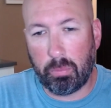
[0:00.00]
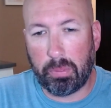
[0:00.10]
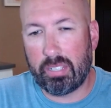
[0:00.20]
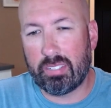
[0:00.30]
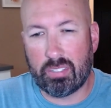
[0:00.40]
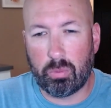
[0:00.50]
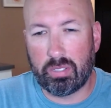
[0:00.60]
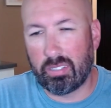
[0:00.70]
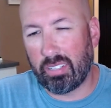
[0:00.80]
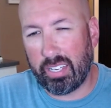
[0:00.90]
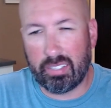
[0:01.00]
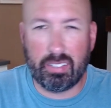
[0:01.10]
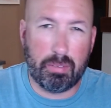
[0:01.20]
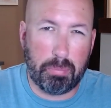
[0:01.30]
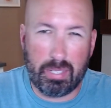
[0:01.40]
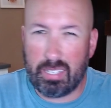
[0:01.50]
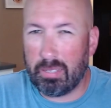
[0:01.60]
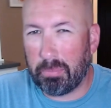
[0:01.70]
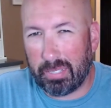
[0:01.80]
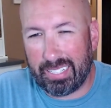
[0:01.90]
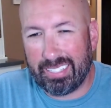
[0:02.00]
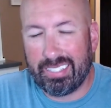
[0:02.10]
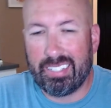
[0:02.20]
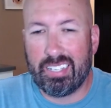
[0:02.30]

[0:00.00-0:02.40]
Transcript: places where they're likely to be, but